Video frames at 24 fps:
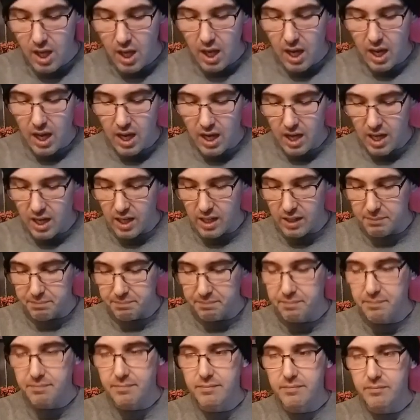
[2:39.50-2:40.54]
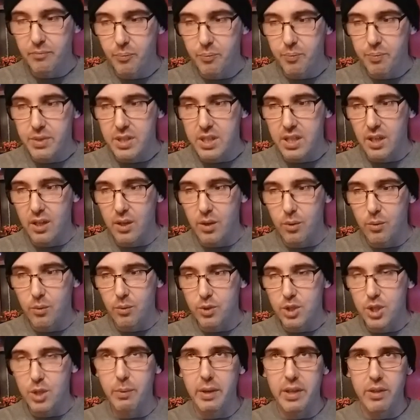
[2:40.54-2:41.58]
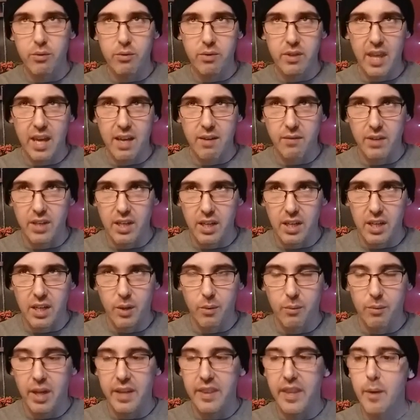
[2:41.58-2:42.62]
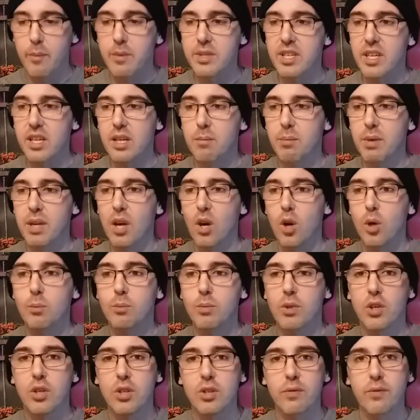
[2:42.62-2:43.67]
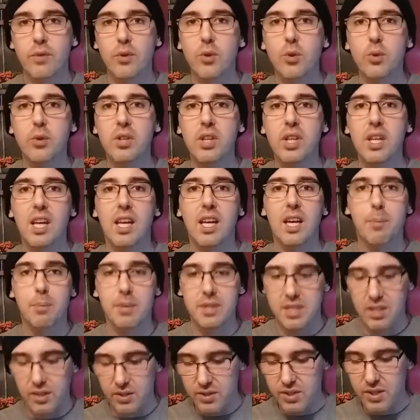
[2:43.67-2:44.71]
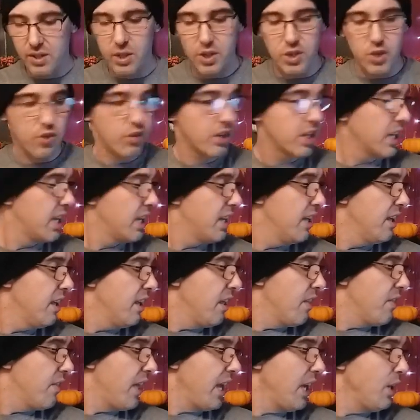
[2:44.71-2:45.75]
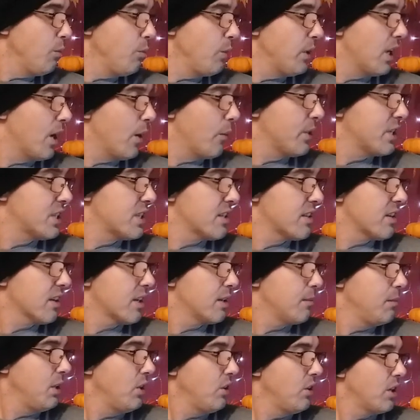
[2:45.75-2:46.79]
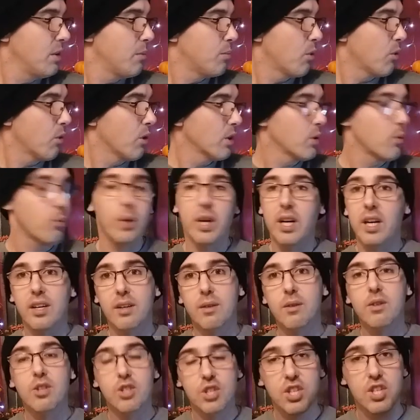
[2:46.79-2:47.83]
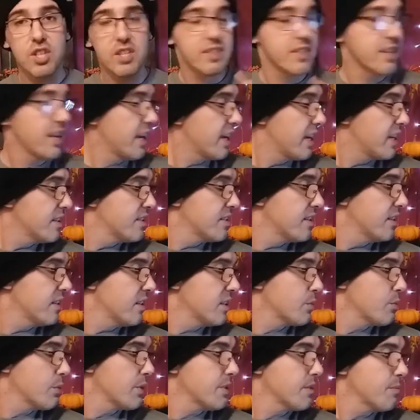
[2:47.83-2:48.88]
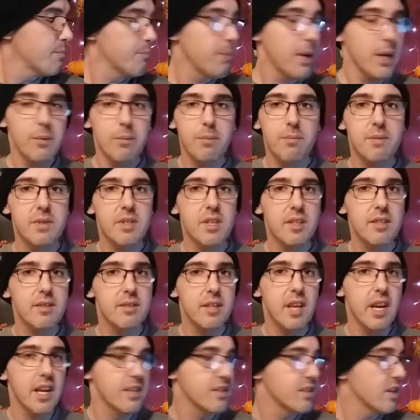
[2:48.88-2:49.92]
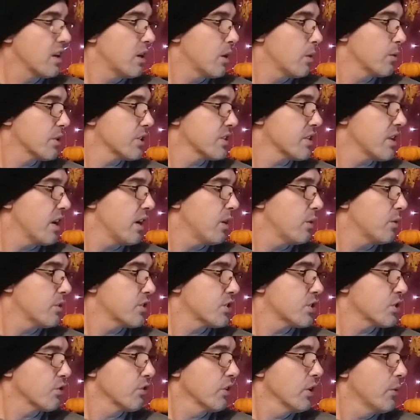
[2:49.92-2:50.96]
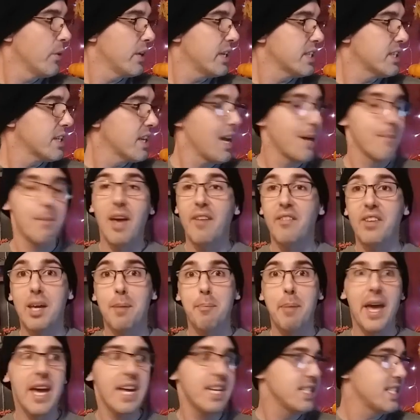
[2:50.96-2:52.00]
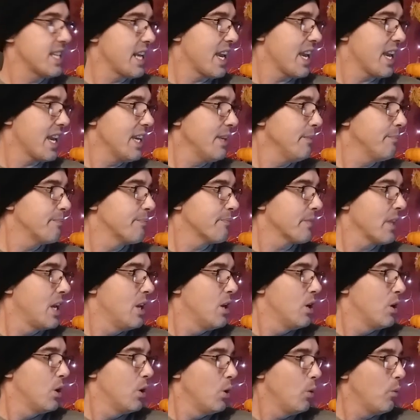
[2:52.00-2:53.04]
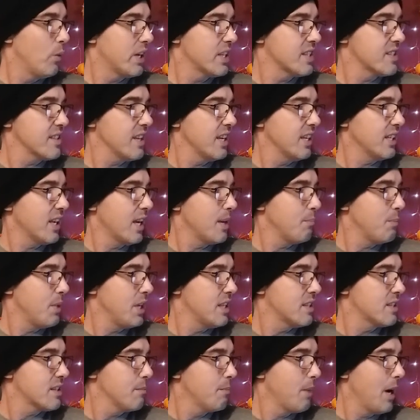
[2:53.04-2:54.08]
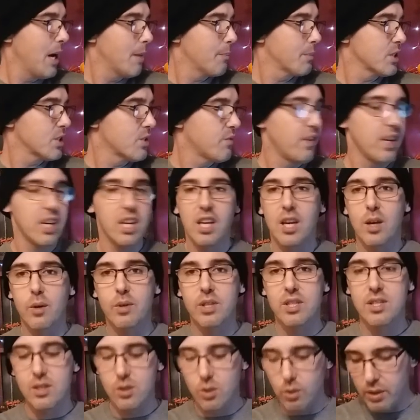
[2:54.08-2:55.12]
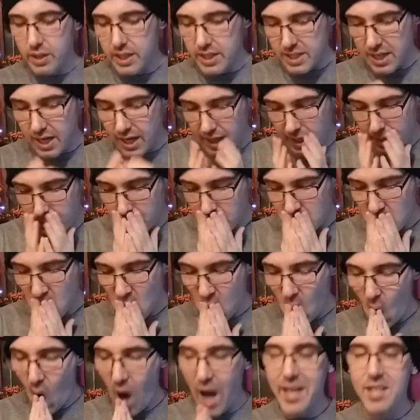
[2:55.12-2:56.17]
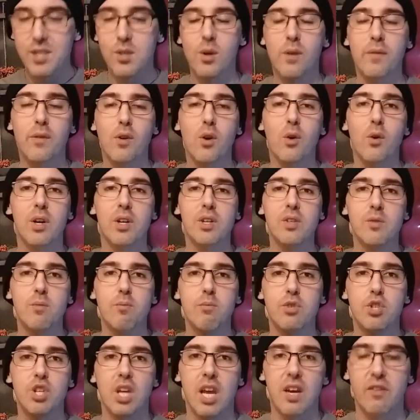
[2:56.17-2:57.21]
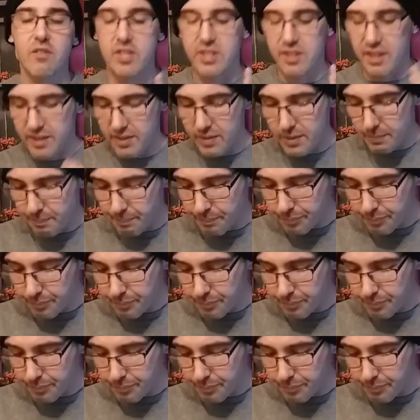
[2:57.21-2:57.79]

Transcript: Um, so she went through that video, and that was going to be home-cooked food leading up until surgery. Then we go into the community board where she says, and this was about six days ago or so, screw it, I'm having a bad day. Who wants late night pizza poppers video and story time? So of course, she can't resist.